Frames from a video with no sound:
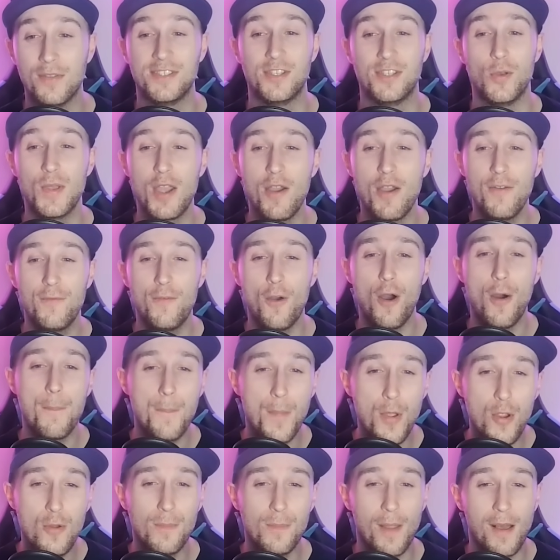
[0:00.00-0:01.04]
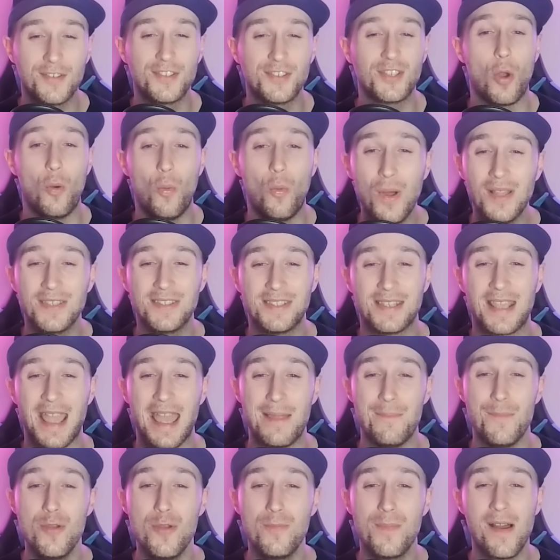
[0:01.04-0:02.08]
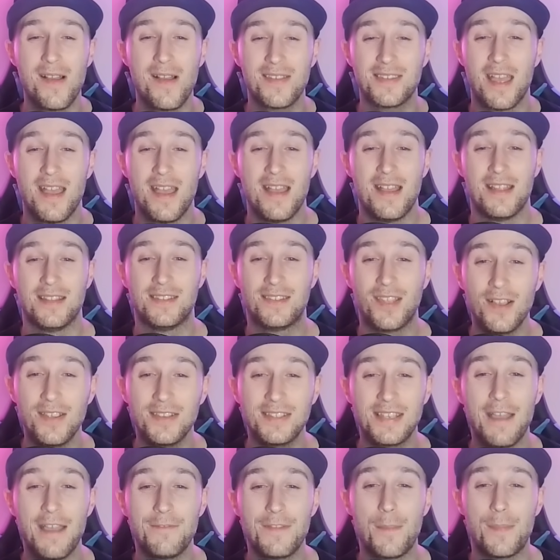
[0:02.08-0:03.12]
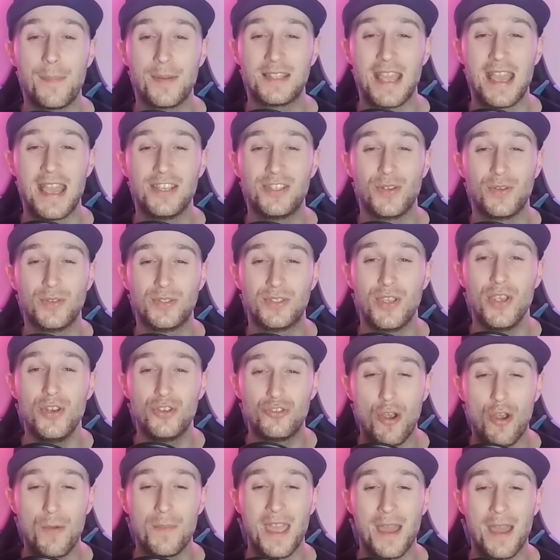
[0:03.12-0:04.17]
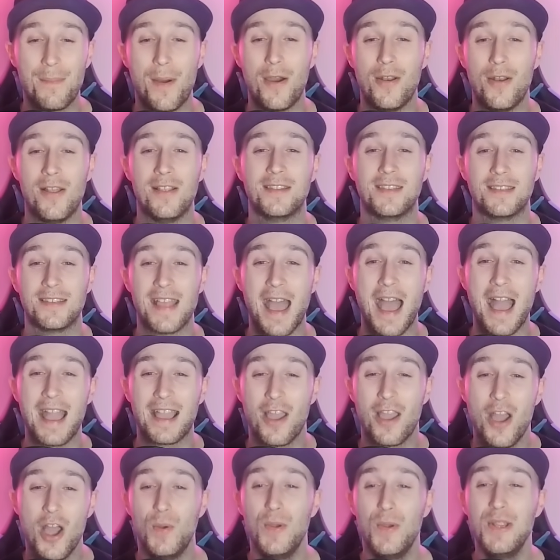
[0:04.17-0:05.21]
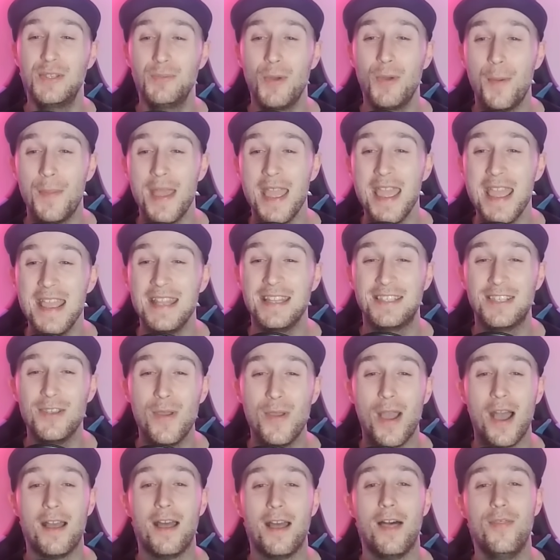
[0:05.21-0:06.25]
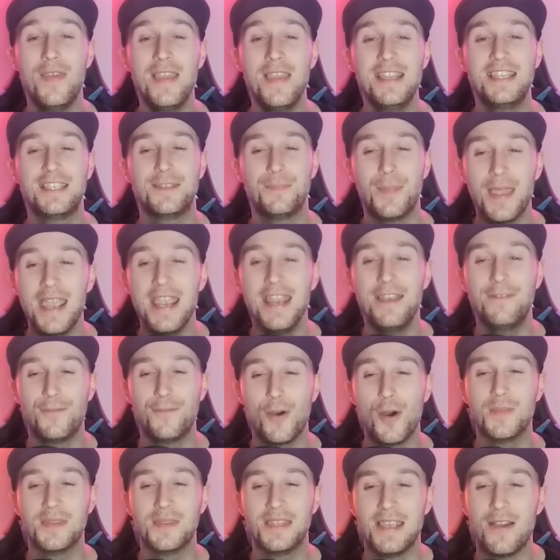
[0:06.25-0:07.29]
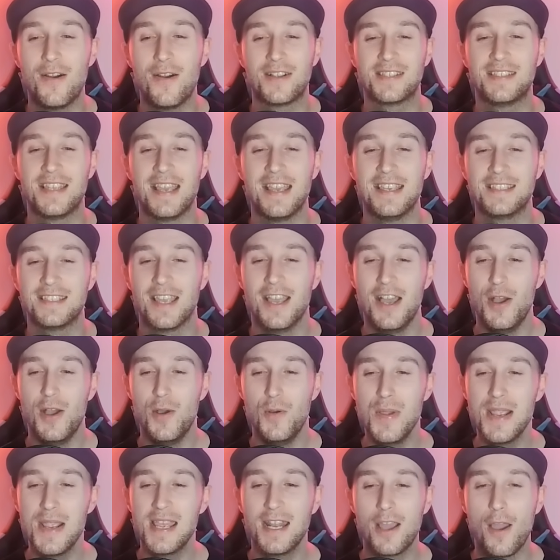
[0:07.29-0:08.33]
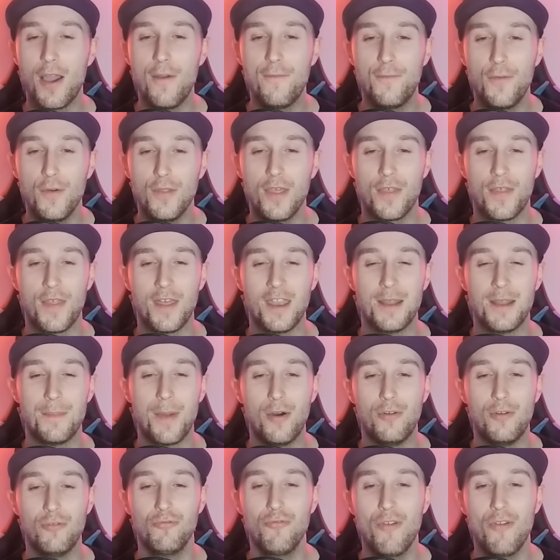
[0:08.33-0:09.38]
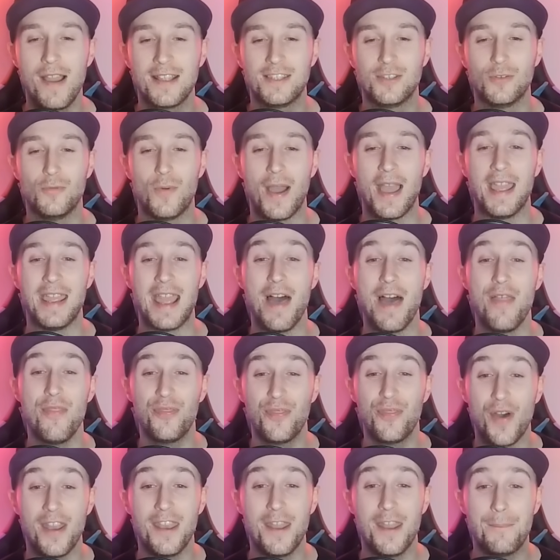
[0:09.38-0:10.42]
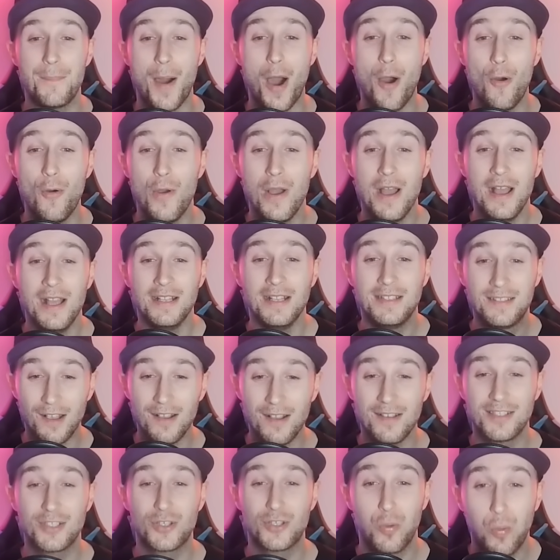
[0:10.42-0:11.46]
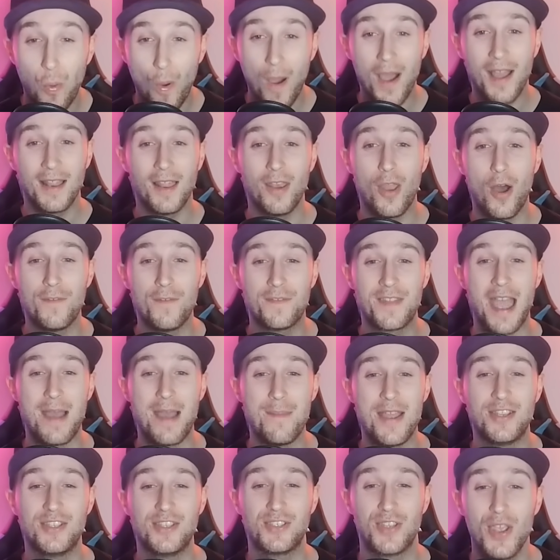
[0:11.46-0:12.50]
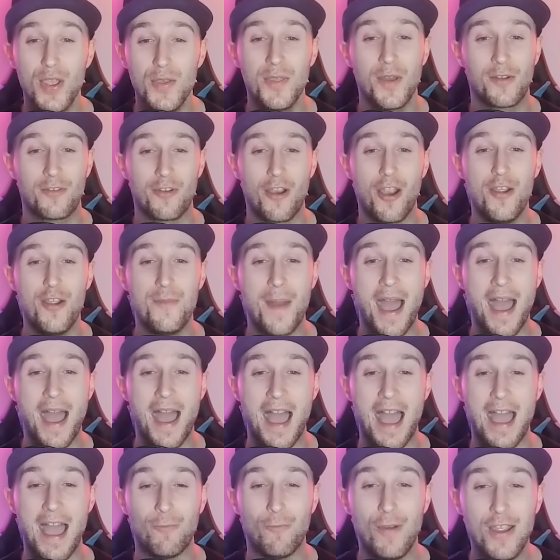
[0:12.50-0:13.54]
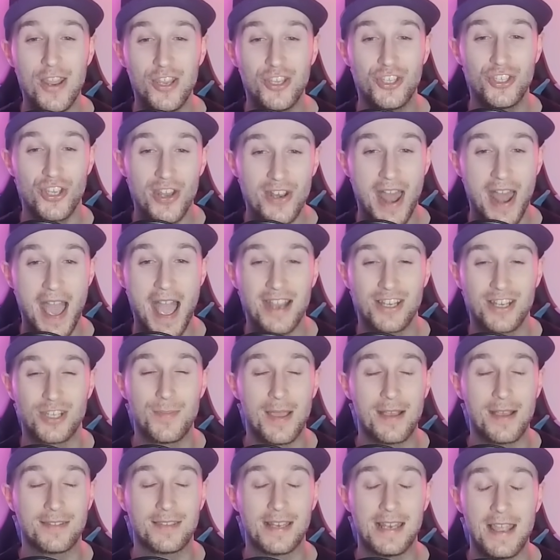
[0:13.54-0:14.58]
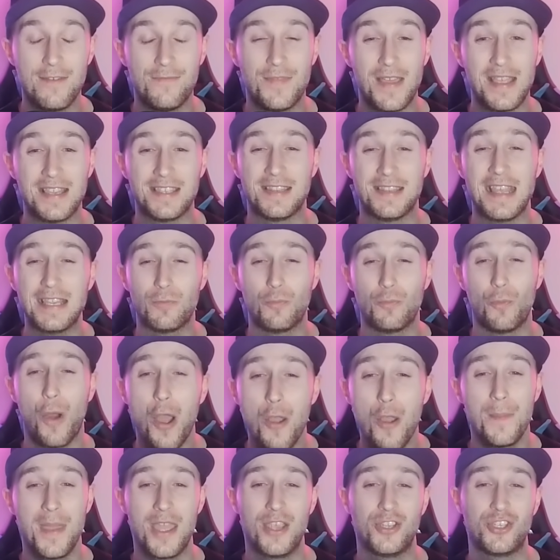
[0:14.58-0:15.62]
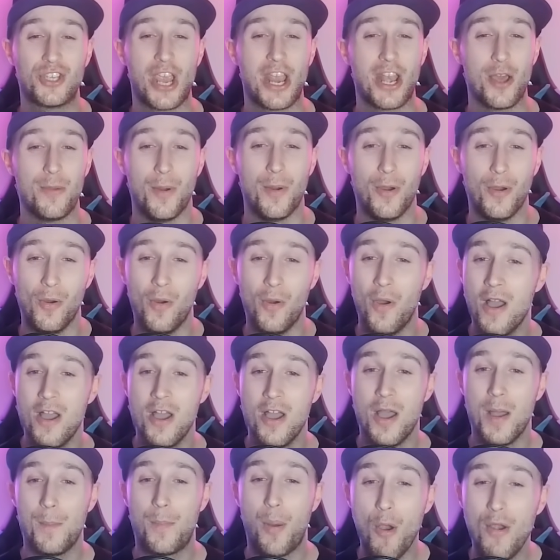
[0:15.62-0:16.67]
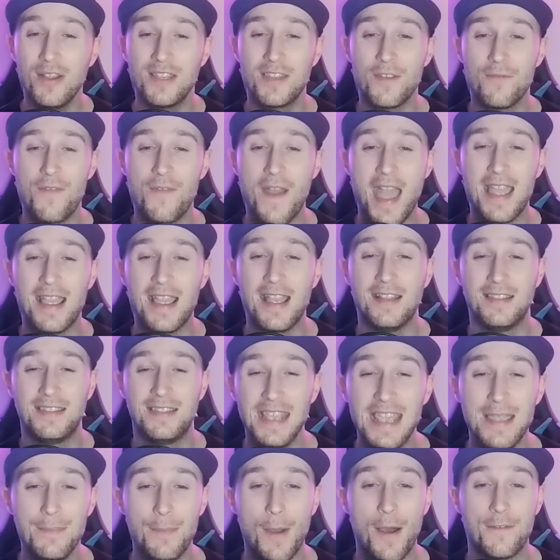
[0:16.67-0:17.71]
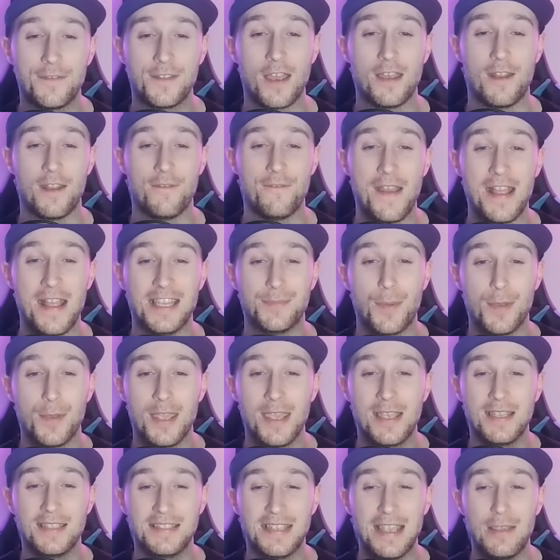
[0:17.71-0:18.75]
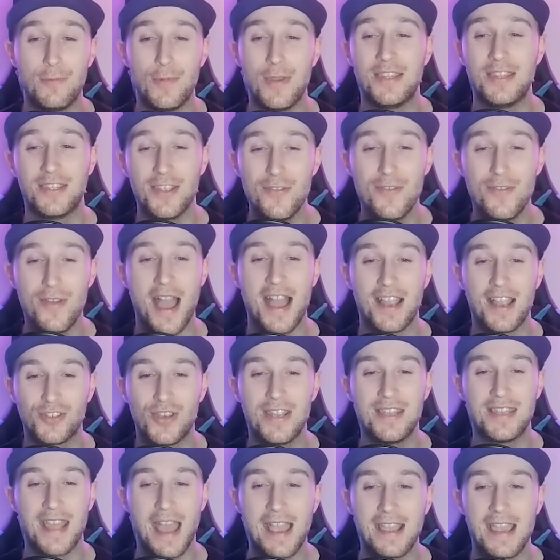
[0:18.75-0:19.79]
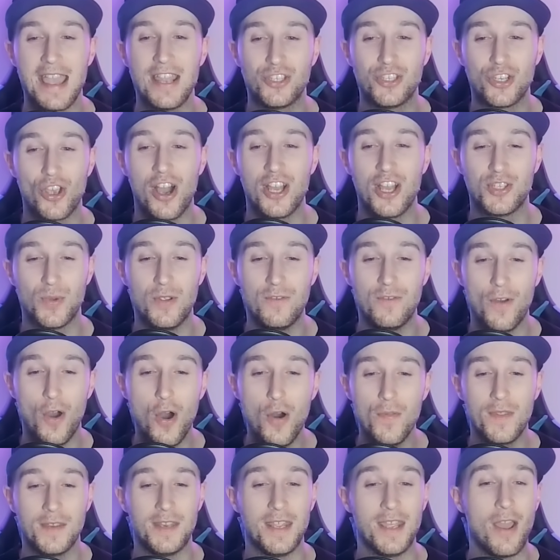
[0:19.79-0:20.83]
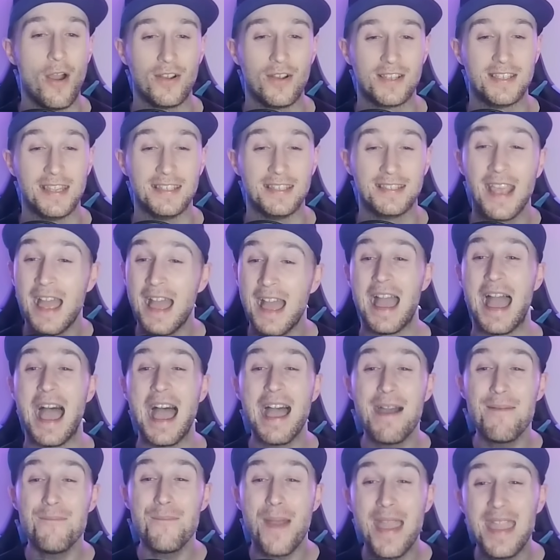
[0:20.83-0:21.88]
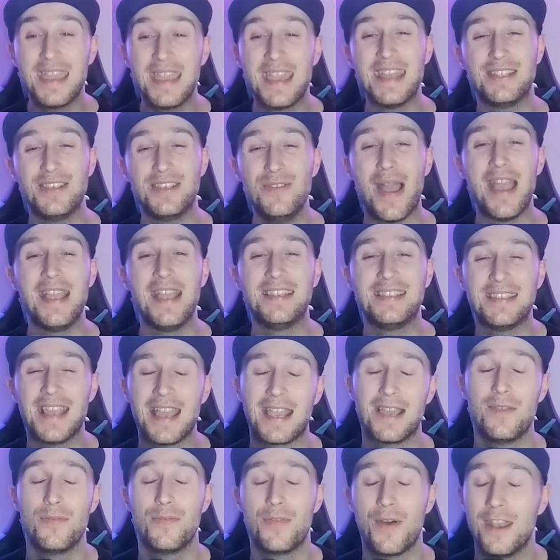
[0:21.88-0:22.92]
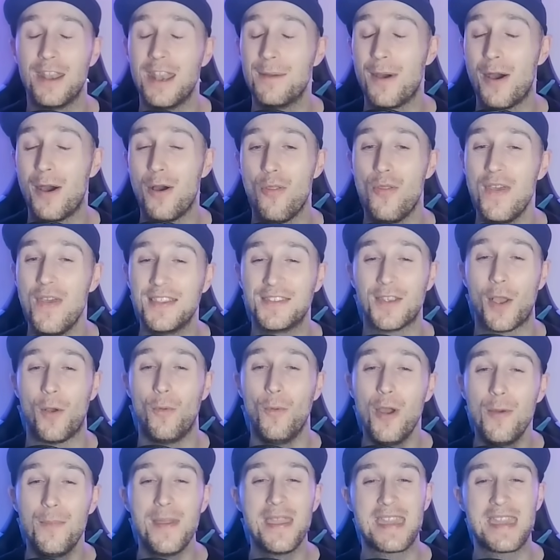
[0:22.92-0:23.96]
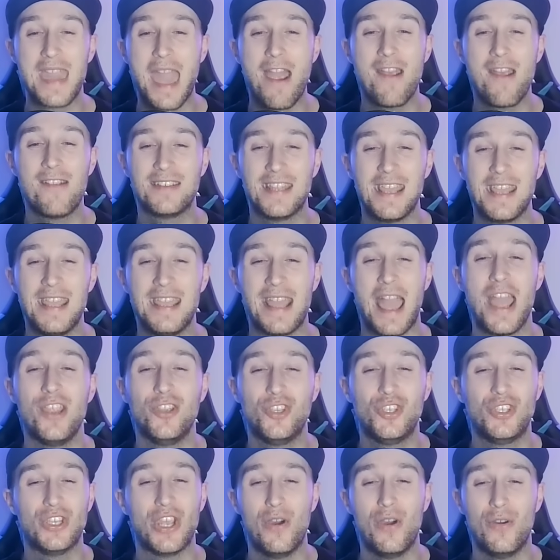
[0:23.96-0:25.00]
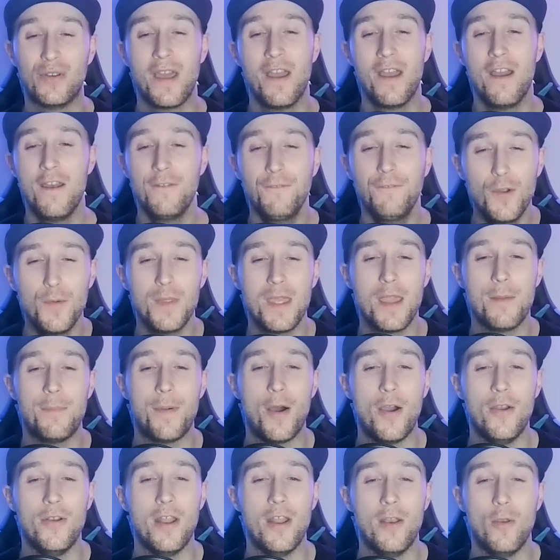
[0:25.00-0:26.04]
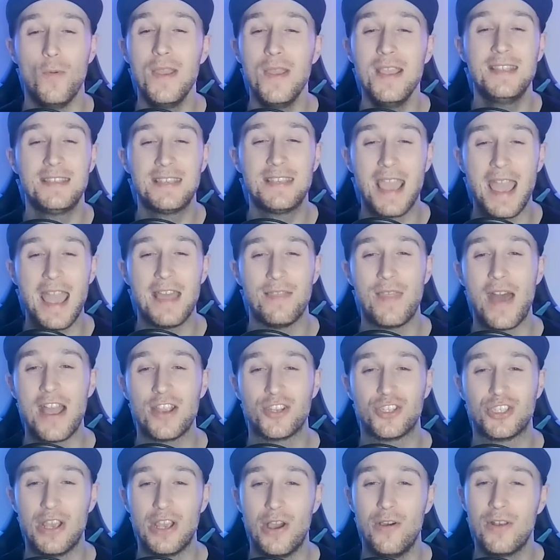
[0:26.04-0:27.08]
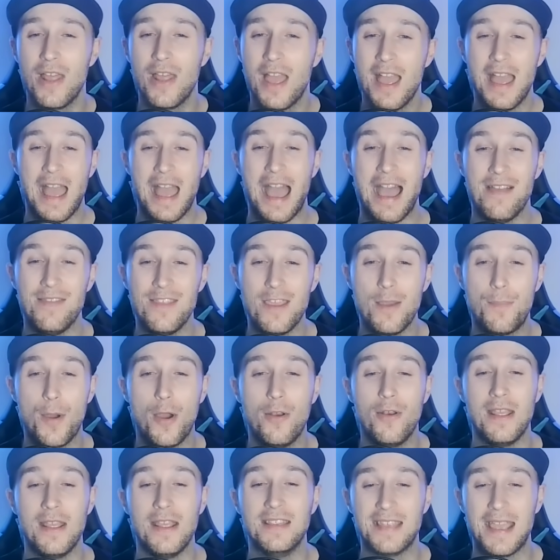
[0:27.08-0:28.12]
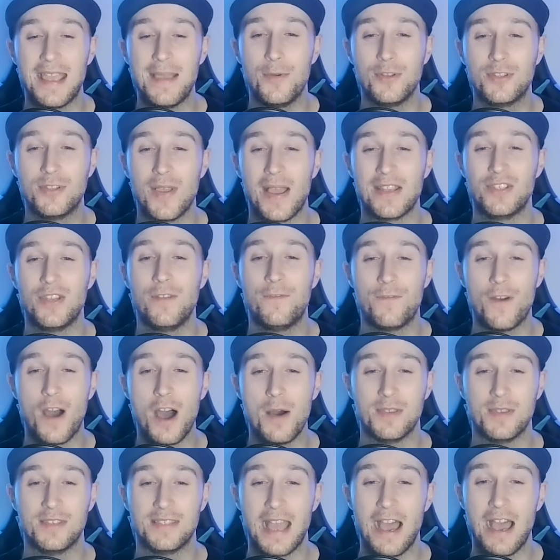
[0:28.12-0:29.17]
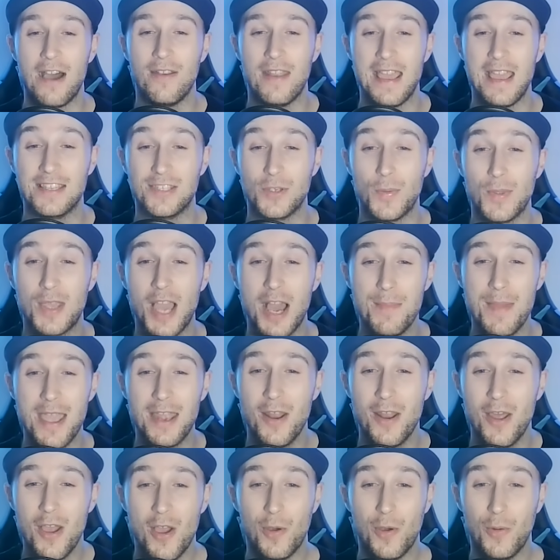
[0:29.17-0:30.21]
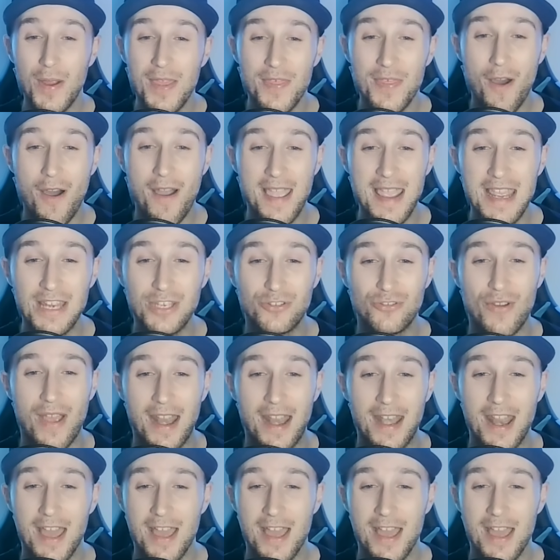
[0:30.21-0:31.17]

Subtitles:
So we're going for a Moonblast once again. Moonblast does have that potential to drop the opponent's attack. We swap into the Speed Form Deoxys. We're going to go for the Thunderbolt right away. And Thunderbolt does quite a lot of damage to the Crobat. And we should actually be able to live this. This won't be a Shadow Ball. Poison Fang debuffs our defense. But you can see we do actually tank a charge move on the Deoxys and make it to a second Thunderbolt. This will be guaranteeing a shield from the opponent. We get that shield and the opponent is able to actually farm us down here. So we come in with our Heatran.